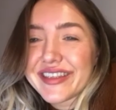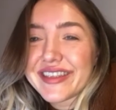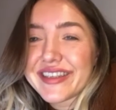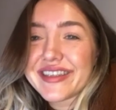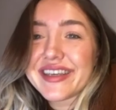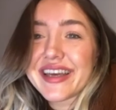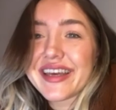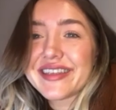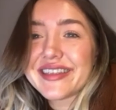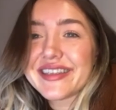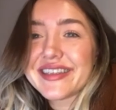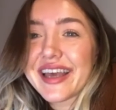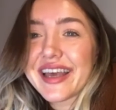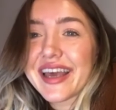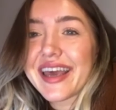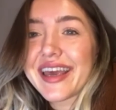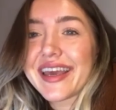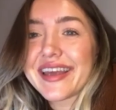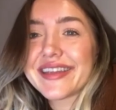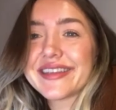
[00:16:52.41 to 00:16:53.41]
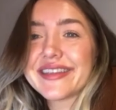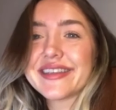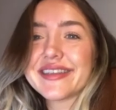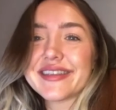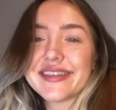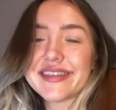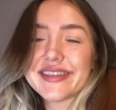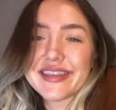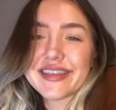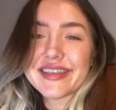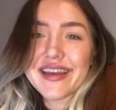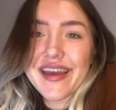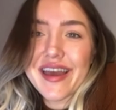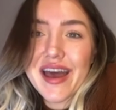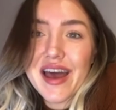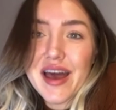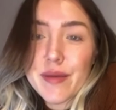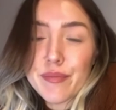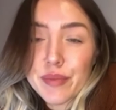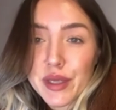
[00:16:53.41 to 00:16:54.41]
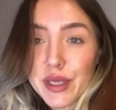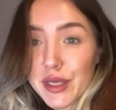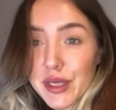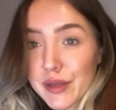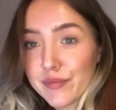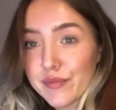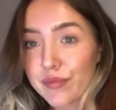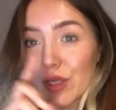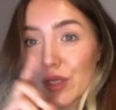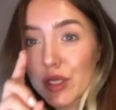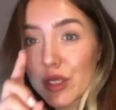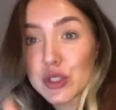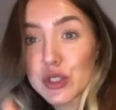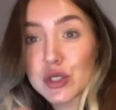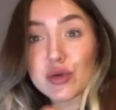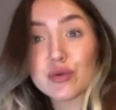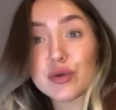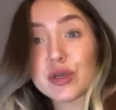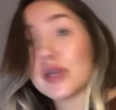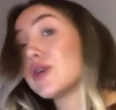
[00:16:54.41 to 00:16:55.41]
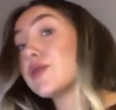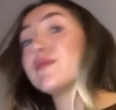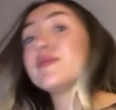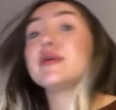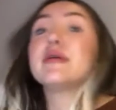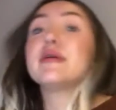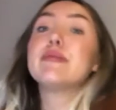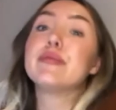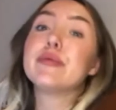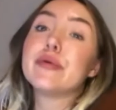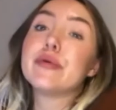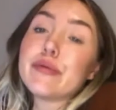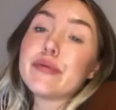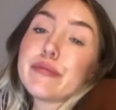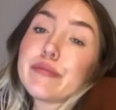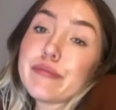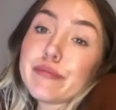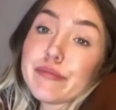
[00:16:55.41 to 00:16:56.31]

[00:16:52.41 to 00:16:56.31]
Stay sane, stay happy, and don't kill people.